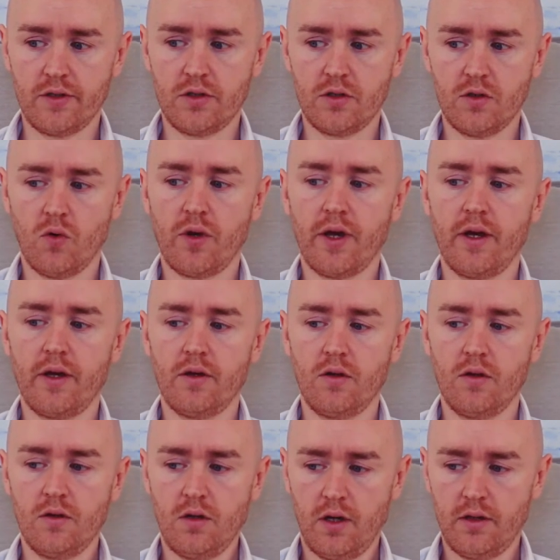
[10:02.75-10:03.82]
it's okay,
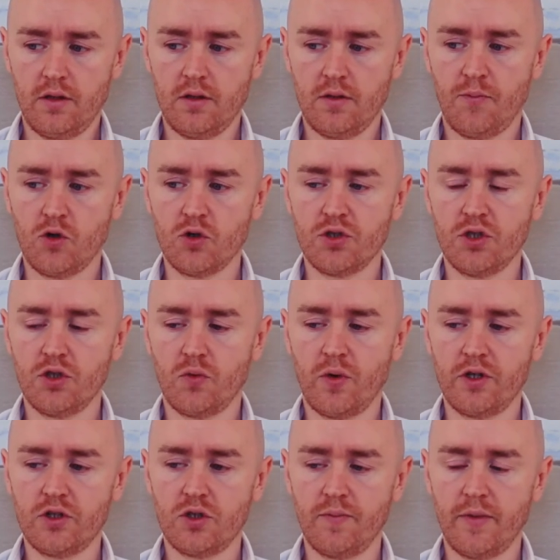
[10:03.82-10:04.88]
the person in the
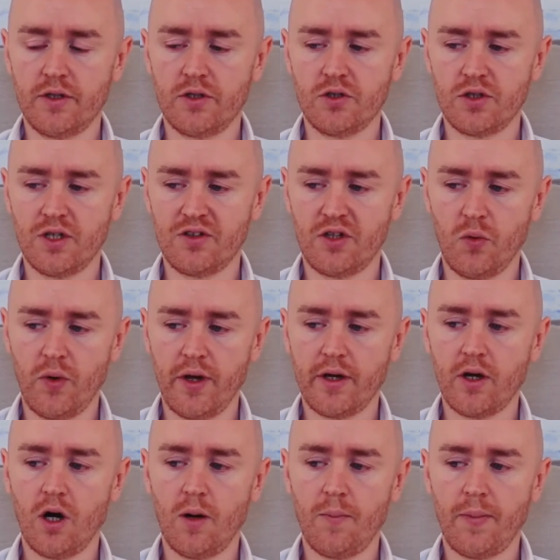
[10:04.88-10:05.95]
question mentions that they
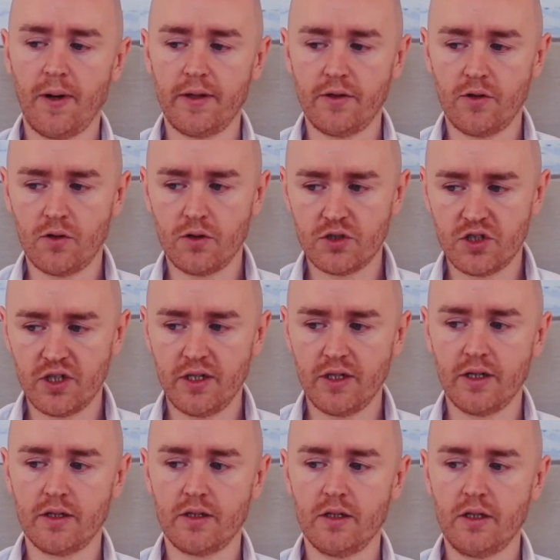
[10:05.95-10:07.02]
wake up and they're
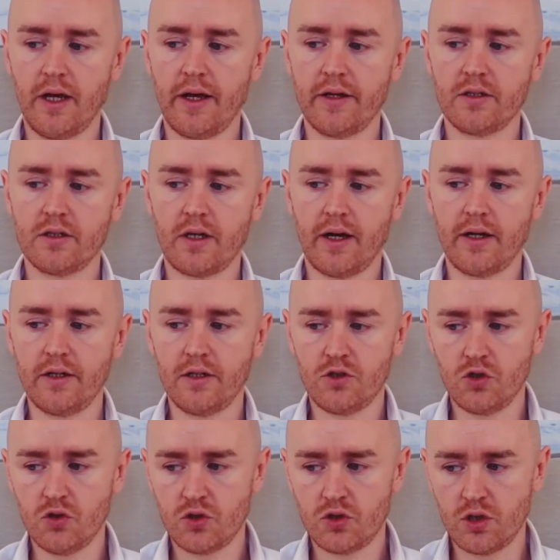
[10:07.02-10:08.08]
sitting at the desk and it's
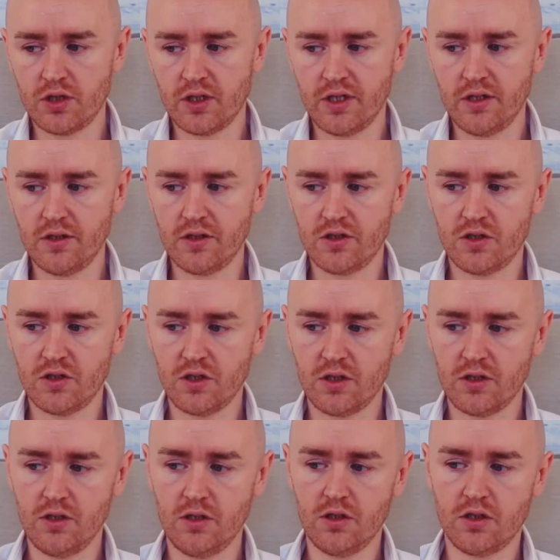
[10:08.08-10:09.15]
just this
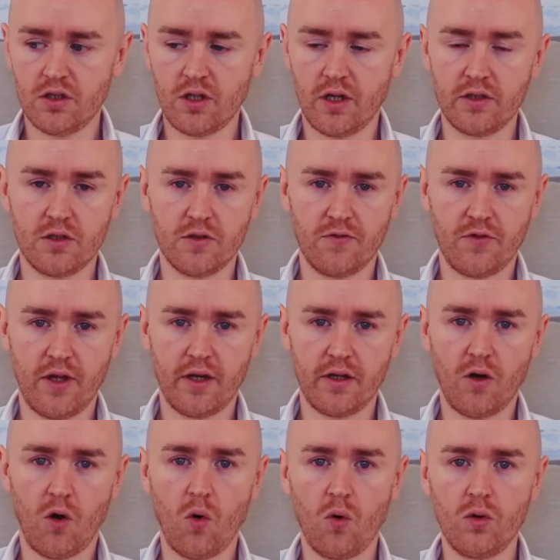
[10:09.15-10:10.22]
indecisive thing
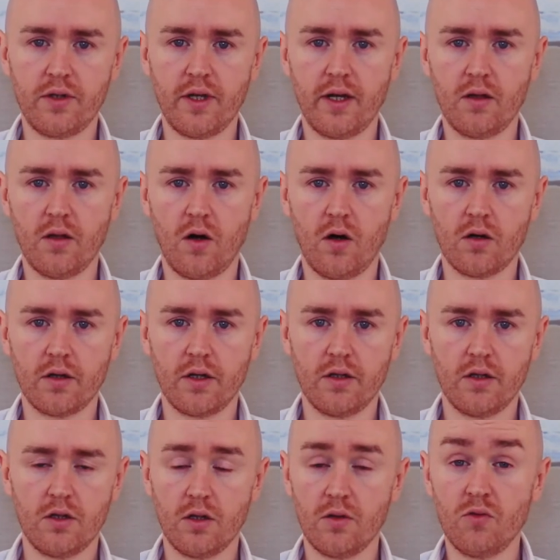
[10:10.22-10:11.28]
all day long
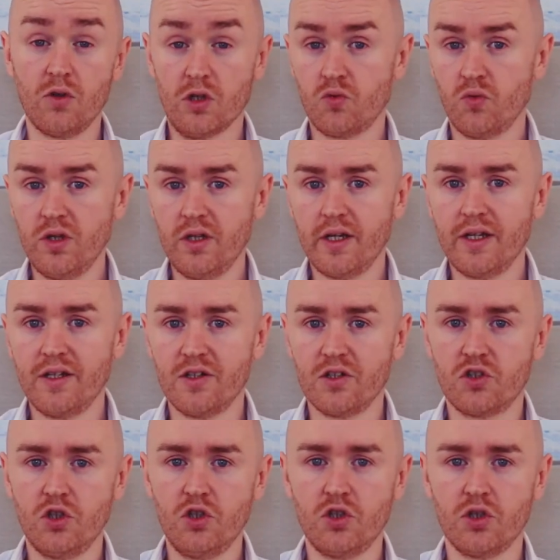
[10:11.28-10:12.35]
it's really
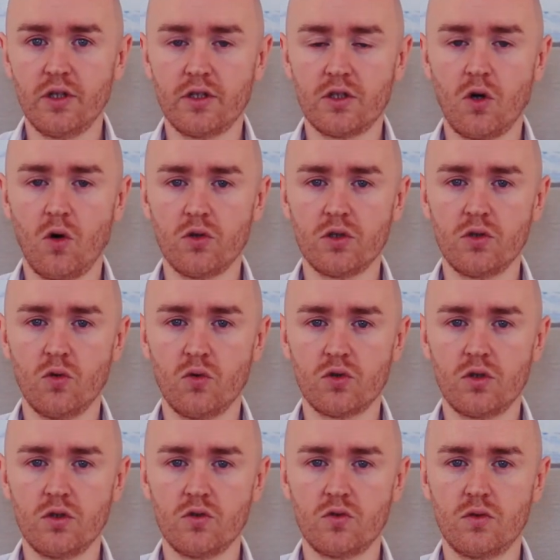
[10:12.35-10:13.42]
indecision that's causing those,
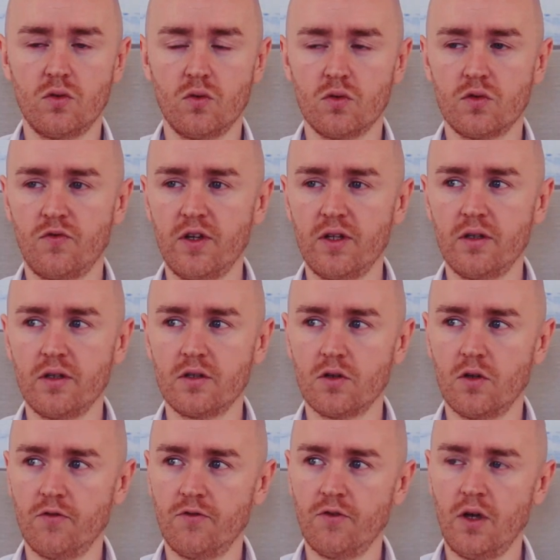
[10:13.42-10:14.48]
those feelings
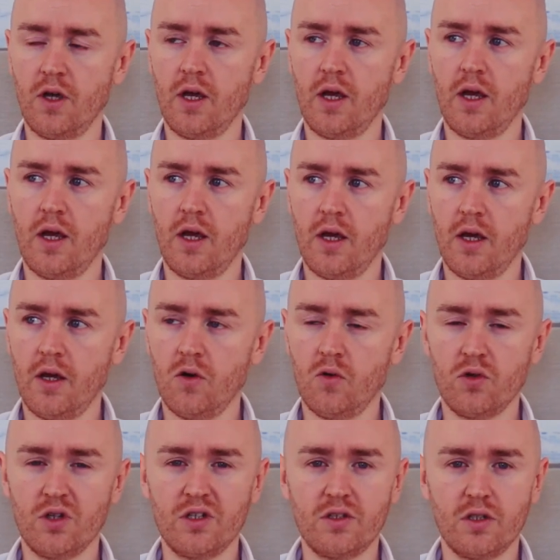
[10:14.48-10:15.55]
of
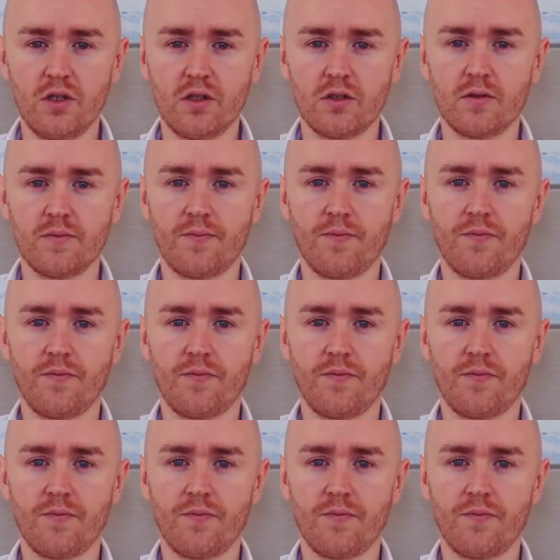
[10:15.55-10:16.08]
uneasiness.